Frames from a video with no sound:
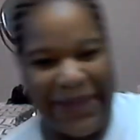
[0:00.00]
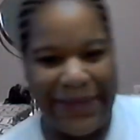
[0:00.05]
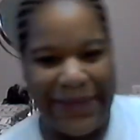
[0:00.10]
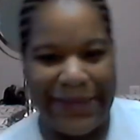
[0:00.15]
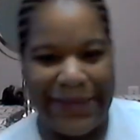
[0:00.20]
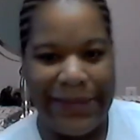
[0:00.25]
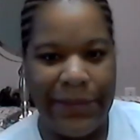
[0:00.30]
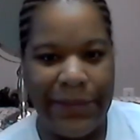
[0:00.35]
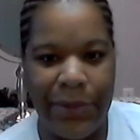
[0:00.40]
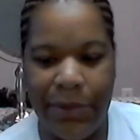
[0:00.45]
a
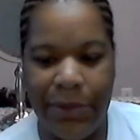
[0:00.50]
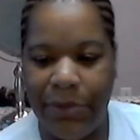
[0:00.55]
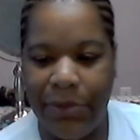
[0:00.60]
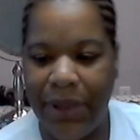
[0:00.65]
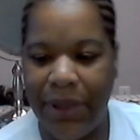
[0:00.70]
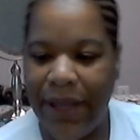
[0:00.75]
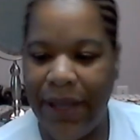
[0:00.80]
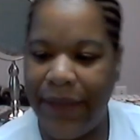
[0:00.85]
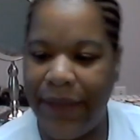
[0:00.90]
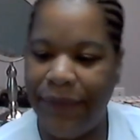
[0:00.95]
little bit
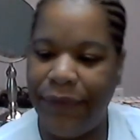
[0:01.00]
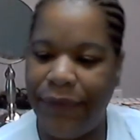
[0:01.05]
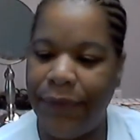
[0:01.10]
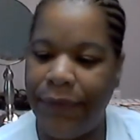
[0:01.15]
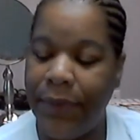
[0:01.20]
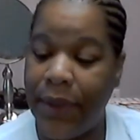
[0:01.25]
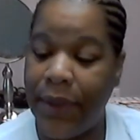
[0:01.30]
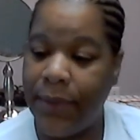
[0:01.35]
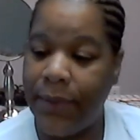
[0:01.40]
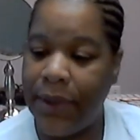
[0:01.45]
blonde for
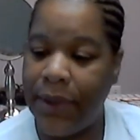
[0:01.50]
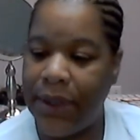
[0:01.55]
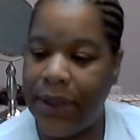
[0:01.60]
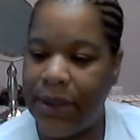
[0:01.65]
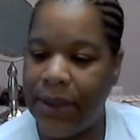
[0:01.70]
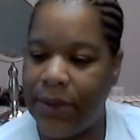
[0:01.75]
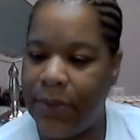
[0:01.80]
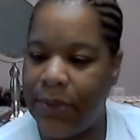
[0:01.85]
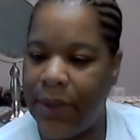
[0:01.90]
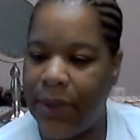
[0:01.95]
me, but
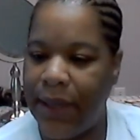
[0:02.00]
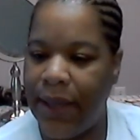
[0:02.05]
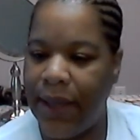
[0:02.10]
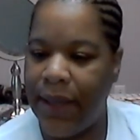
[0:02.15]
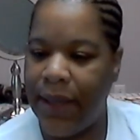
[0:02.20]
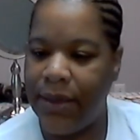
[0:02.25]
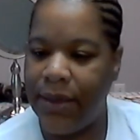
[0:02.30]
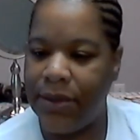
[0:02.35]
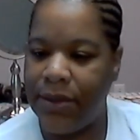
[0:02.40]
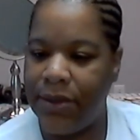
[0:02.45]
that's what I
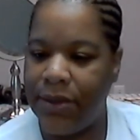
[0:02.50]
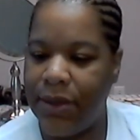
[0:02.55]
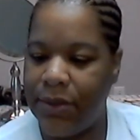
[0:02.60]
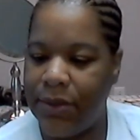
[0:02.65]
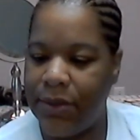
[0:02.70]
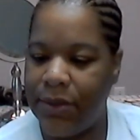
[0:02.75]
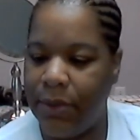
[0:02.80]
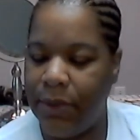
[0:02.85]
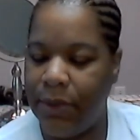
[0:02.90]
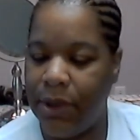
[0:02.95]
got, so
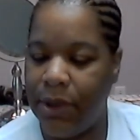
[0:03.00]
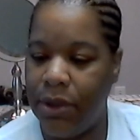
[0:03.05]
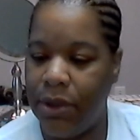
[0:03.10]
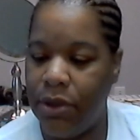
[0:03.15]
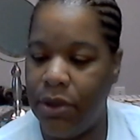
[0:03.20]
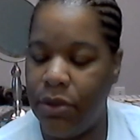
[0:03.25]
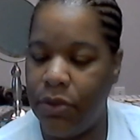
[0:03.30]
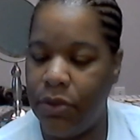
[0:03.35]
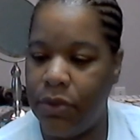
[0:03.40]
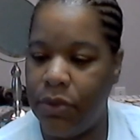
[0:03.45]
that's what I'm going
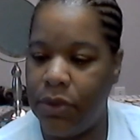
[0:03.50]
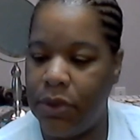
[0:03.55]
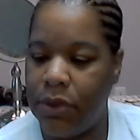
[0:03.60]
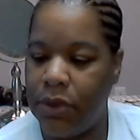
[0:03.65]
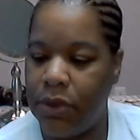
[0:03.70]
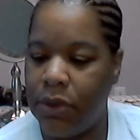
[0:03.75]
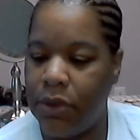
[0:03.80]
to use.